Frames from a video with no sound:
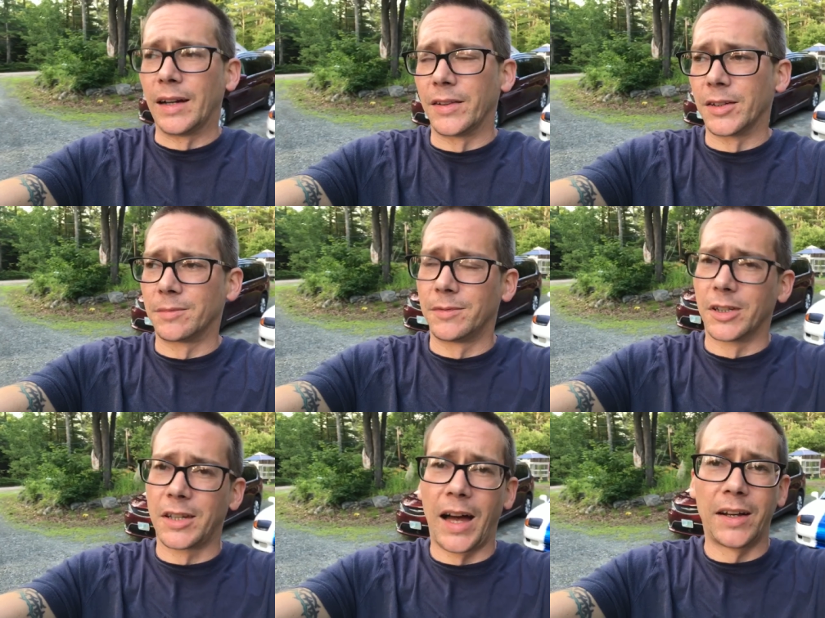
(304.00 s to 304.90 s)
Uh, they're
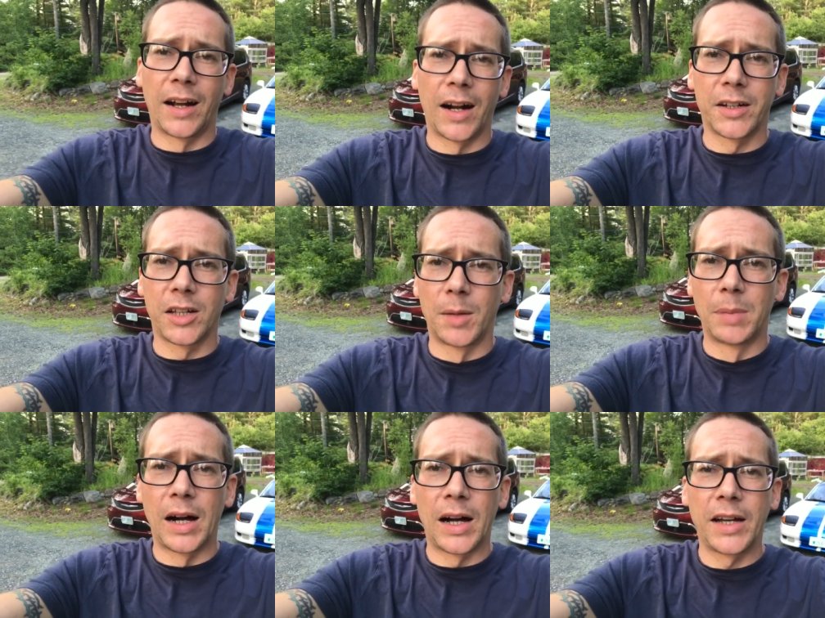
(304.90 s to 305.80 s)
they're kind of hard to come
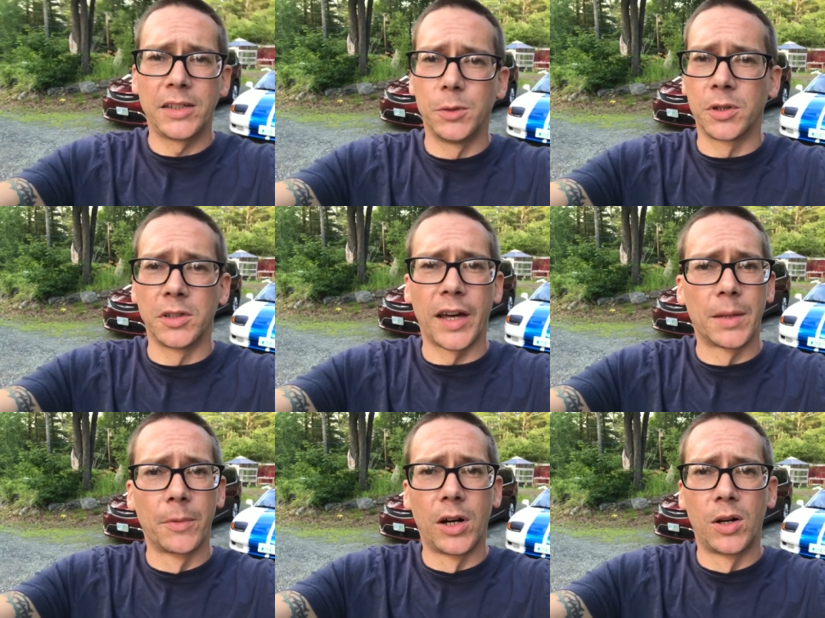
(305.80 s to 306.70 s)
by. You can get
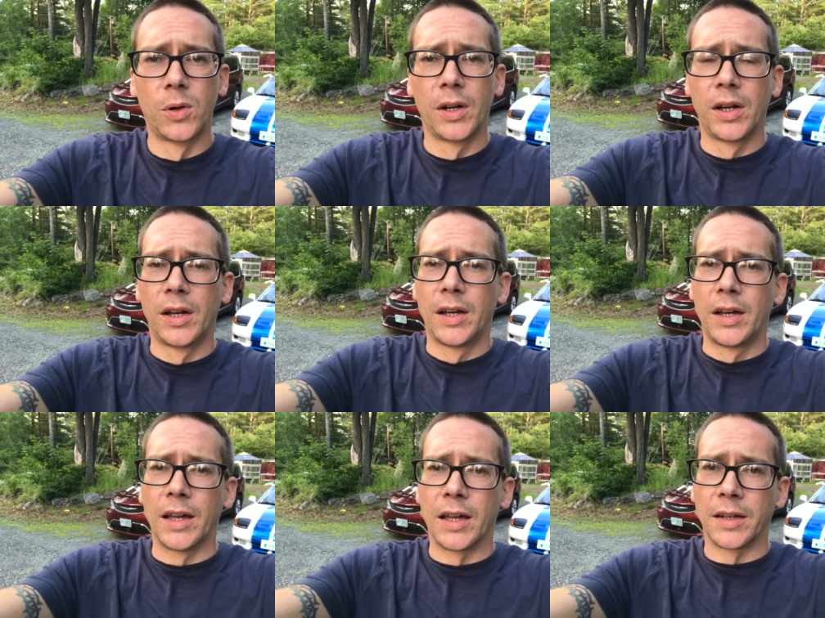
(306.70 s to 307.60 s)
them though,
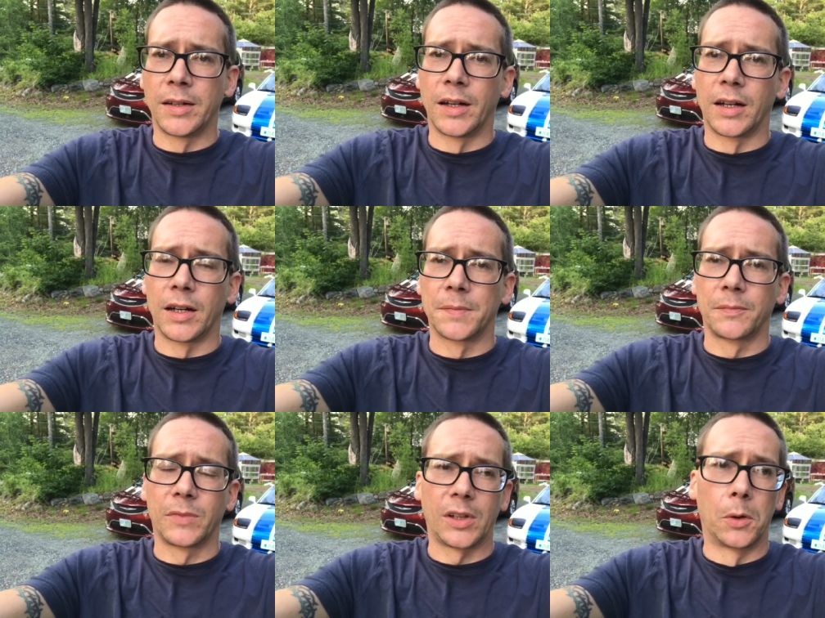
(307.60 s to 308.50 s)
and uh,
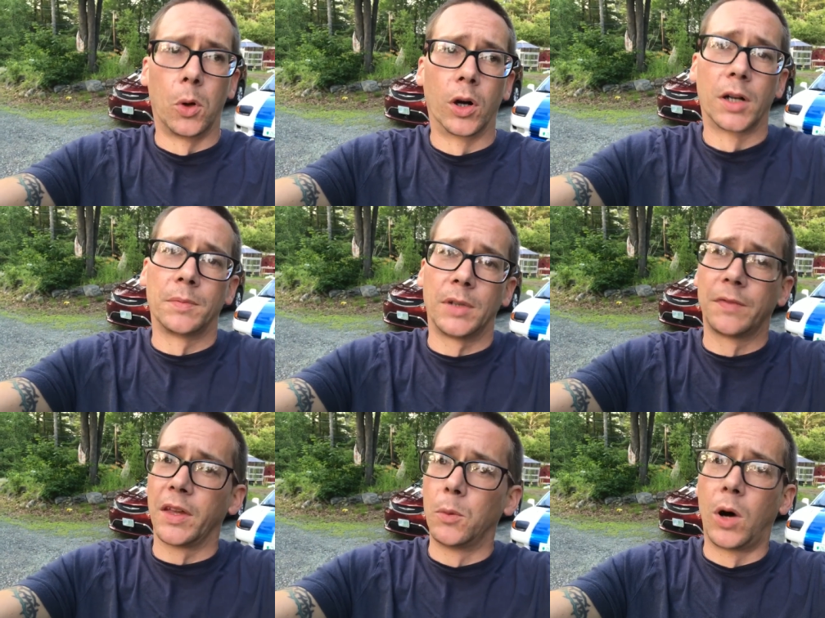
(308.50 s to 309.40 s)
or
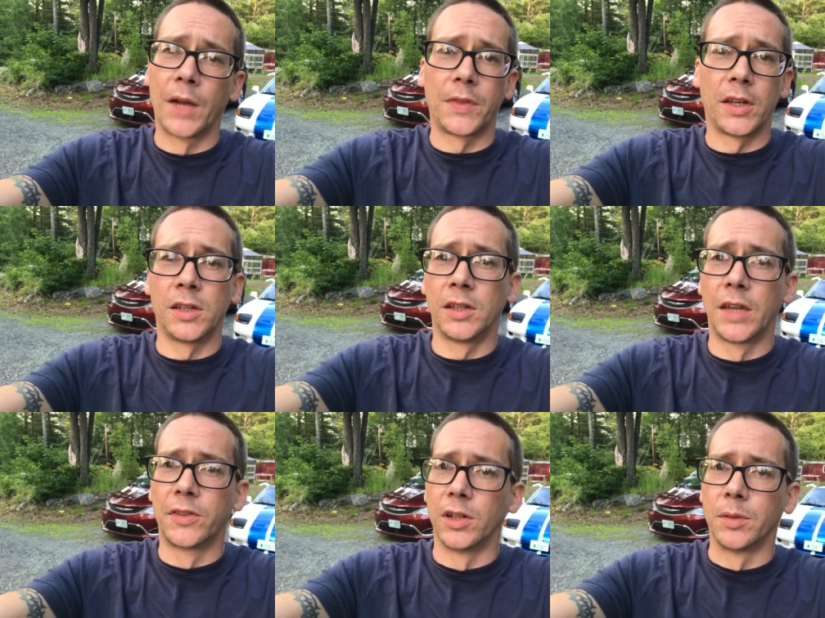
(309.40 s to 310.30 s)
if they want, they can
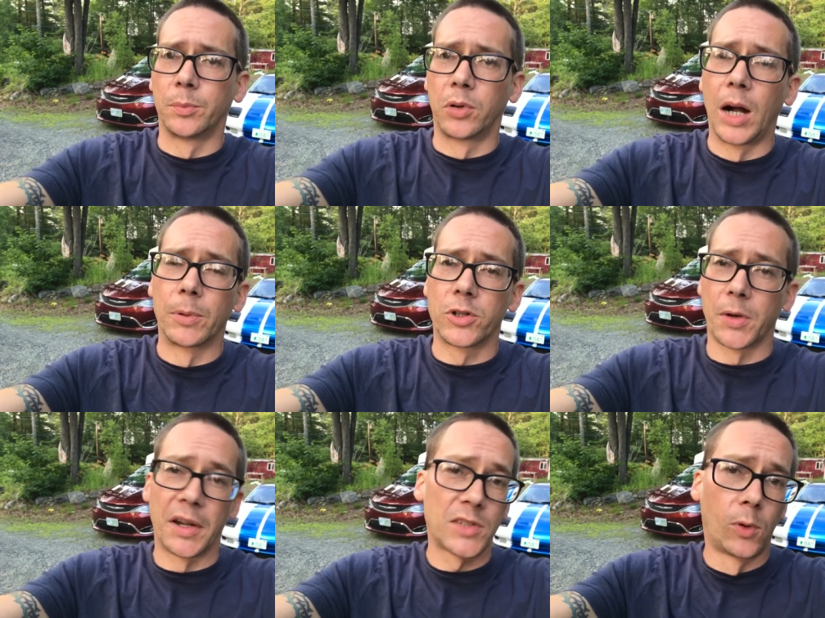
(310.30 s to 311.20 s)
get the proper
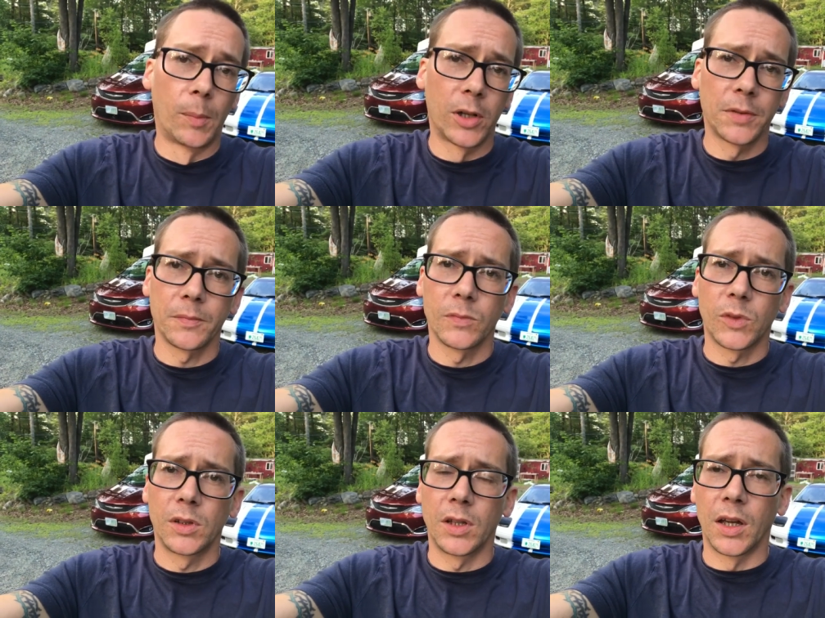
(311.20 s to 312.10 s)
transformer
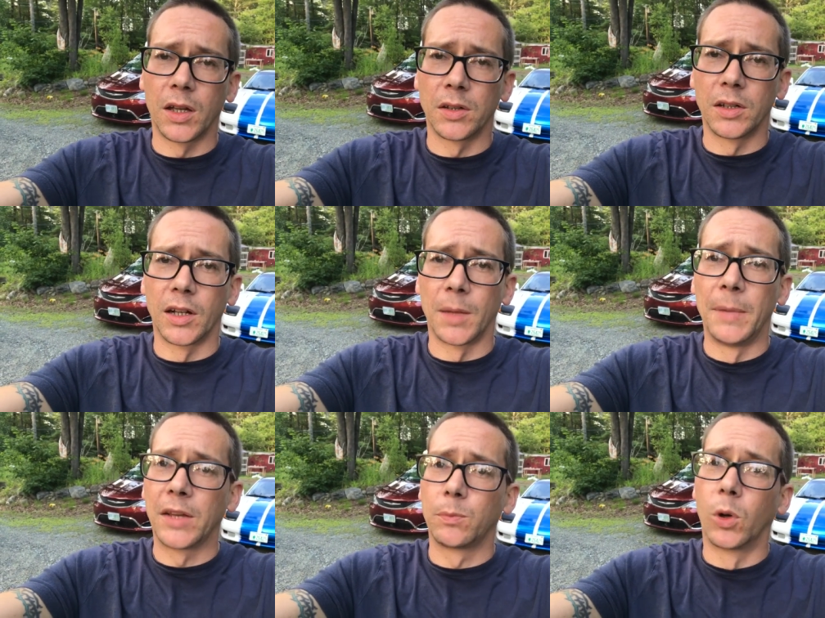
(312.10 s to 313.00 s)
and uh,
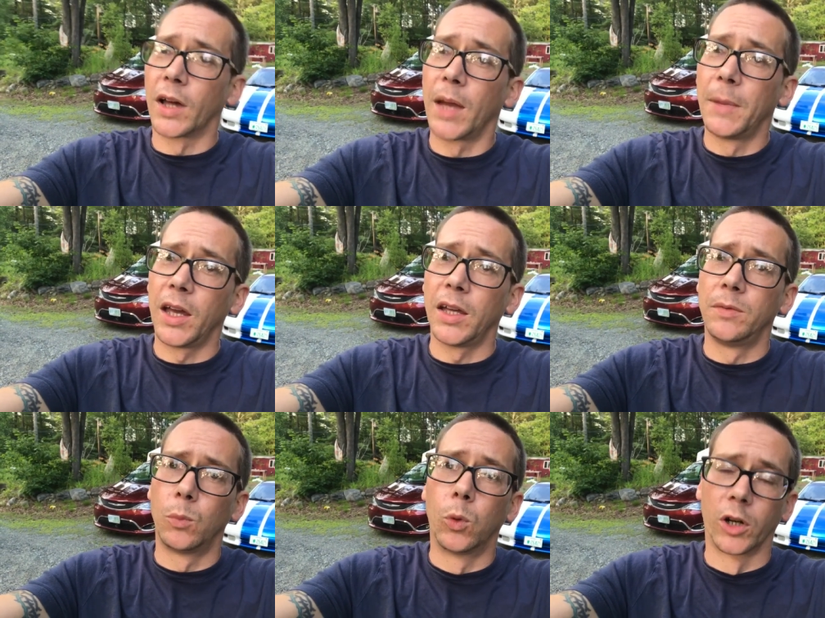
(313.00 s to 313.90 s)
make what I
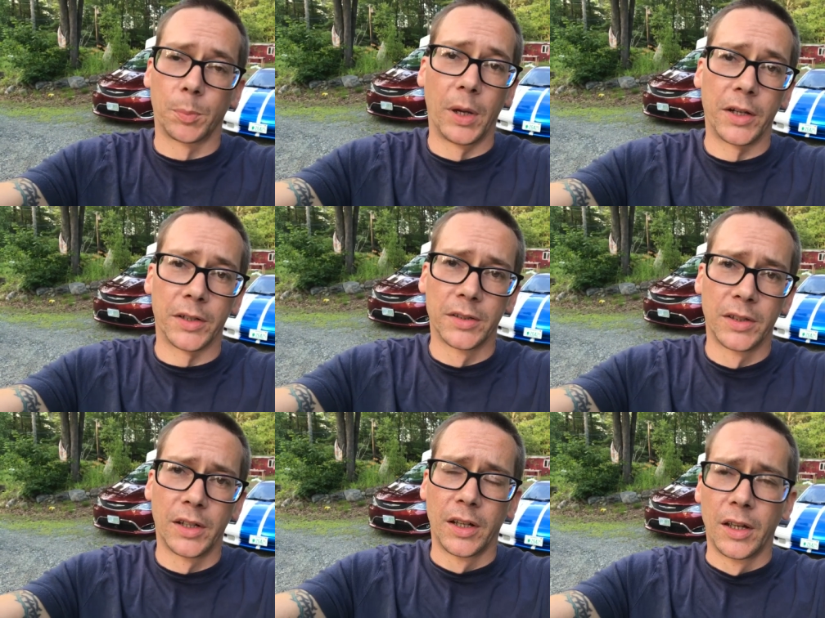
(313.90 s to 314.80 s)
made work better.
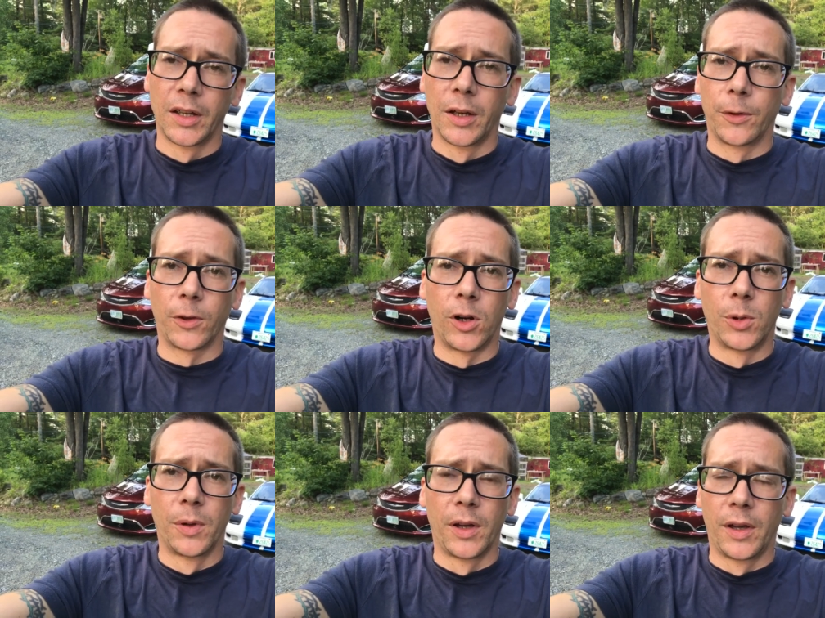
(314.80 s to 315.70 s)
So